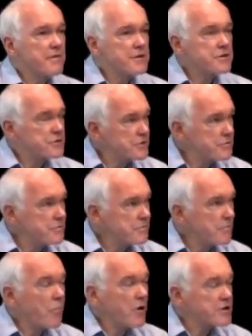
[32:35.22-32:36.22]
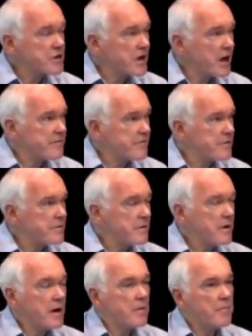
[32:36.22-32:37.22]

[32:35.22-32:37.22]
These are two. One's a convert.